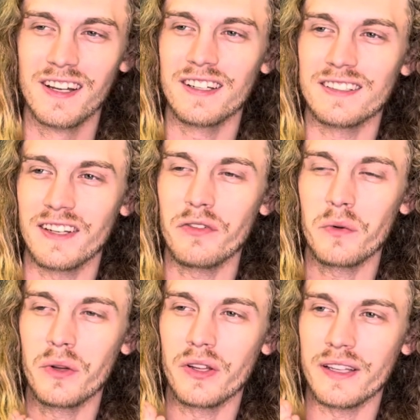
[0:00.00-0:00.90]
because I never
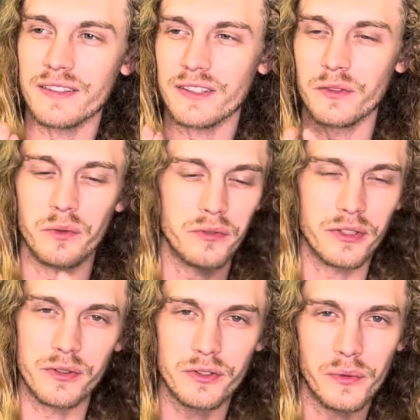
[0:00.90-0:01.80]
really like did
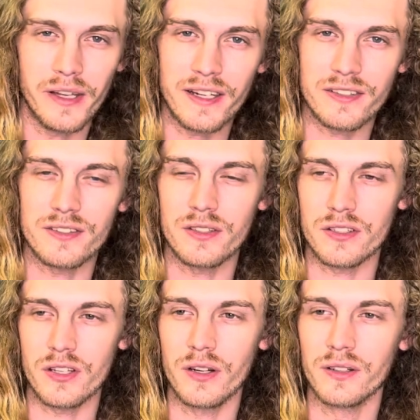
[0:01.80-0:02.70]
reviews, reactions to the
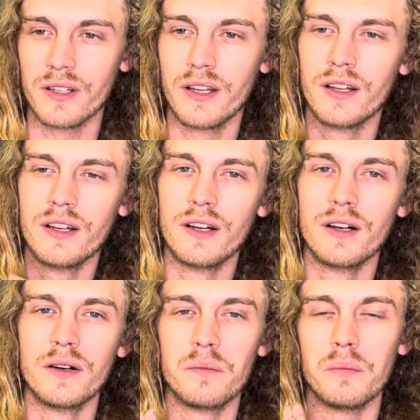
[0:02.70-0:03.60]
show.
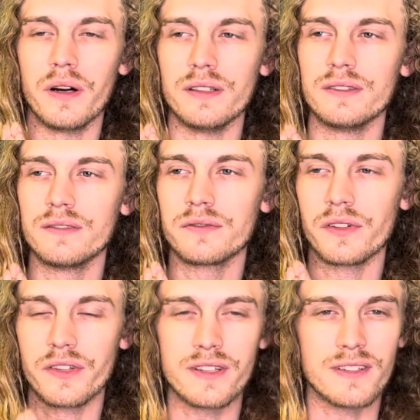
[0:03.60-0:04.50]
But
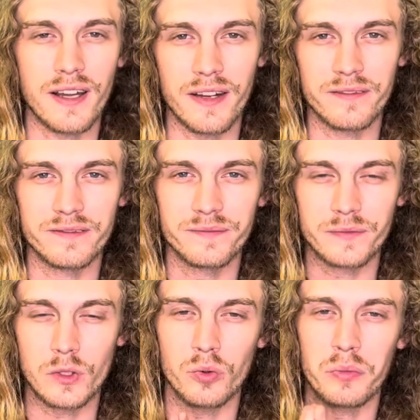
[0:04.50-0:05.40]
for this time,
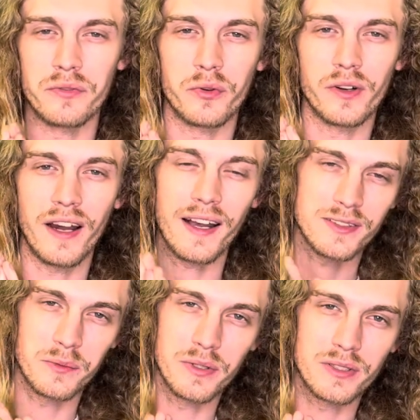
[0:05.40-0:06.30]
it will be for High
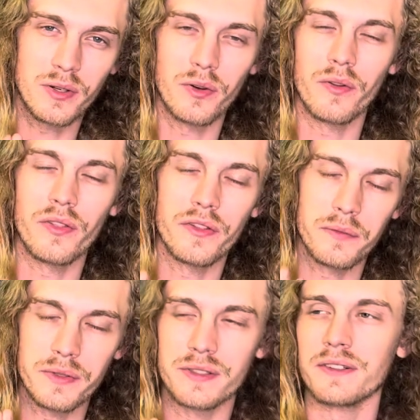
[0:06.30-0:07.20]
School Musical, The
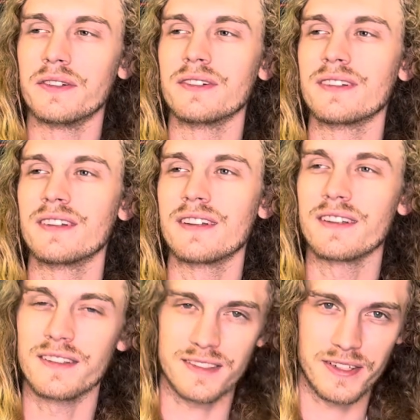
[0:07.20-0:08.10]
Musical,
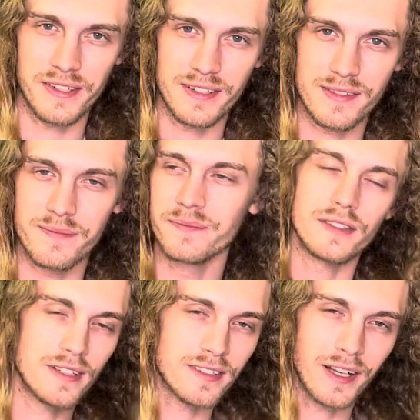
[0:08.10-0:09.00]
The Series.
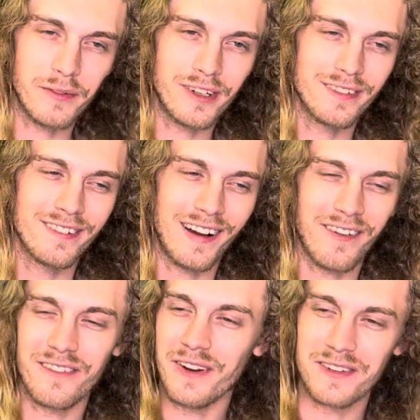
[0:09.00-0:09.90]
Disclaimer, I've
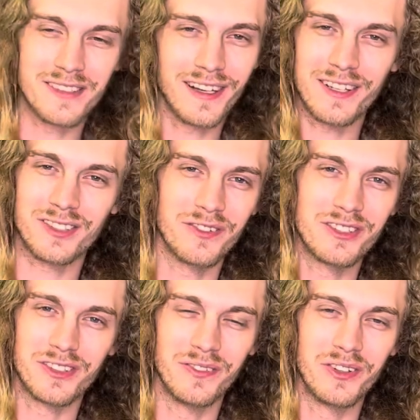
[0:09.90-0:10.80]
never seen the High School
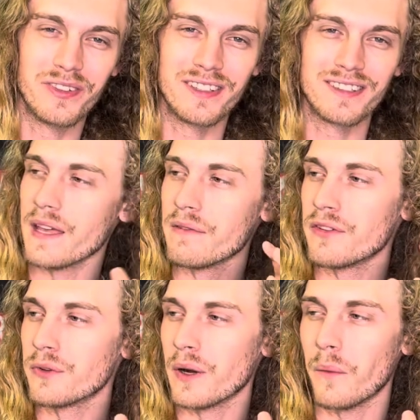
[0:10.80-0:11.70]
Musical movies. Even
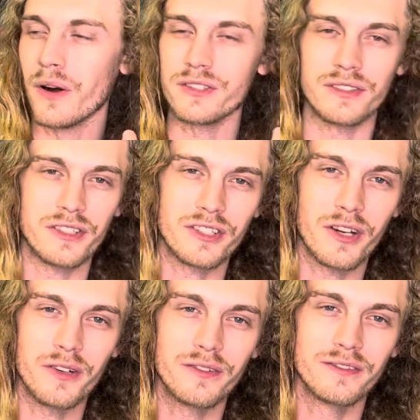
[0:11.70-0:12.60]
throughout watching the
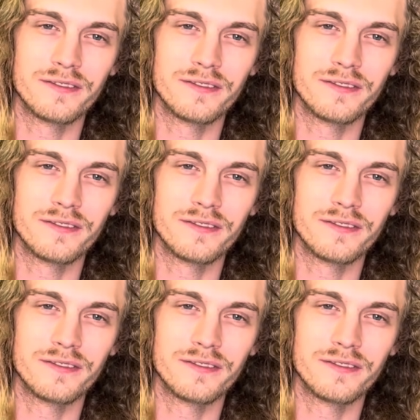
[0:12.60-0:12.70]
show,